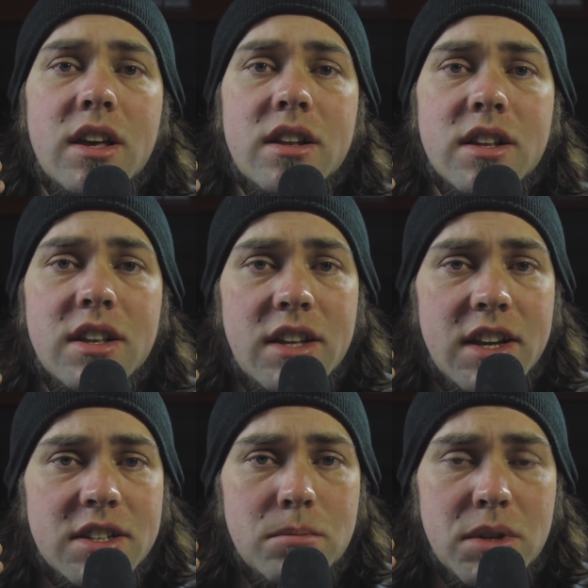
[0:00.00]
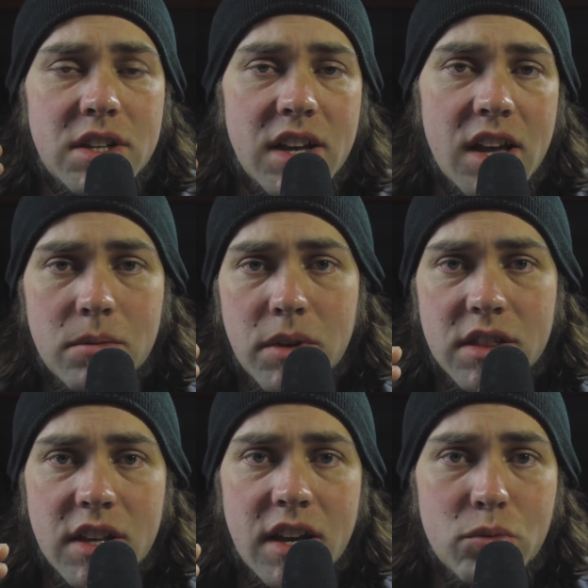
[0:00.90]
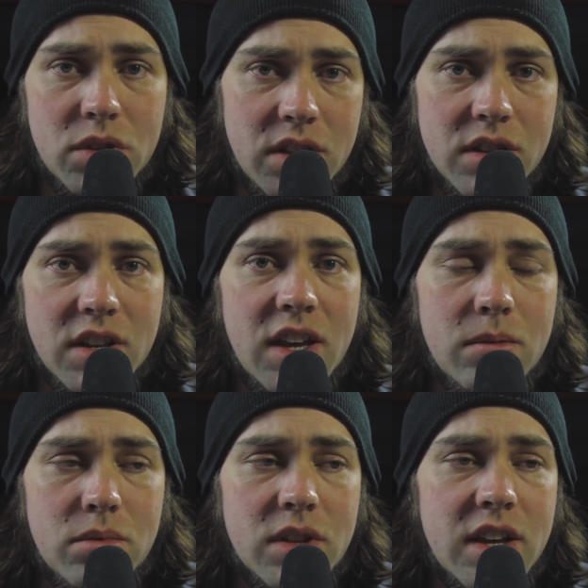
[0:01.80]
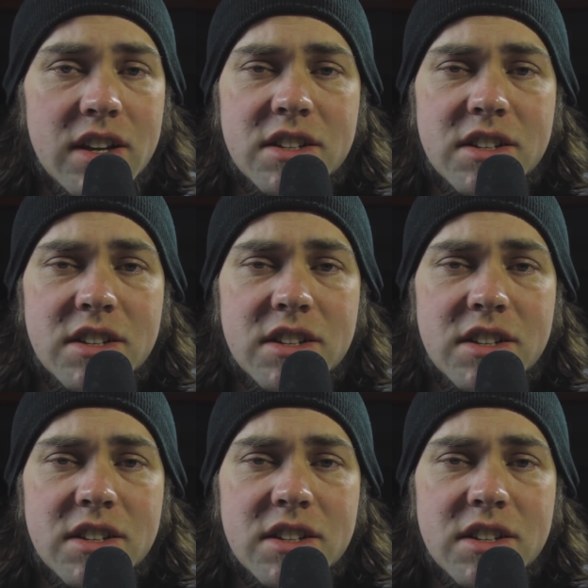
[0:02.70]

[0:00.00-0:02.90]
and it takes a bit to animate that within the gameplay,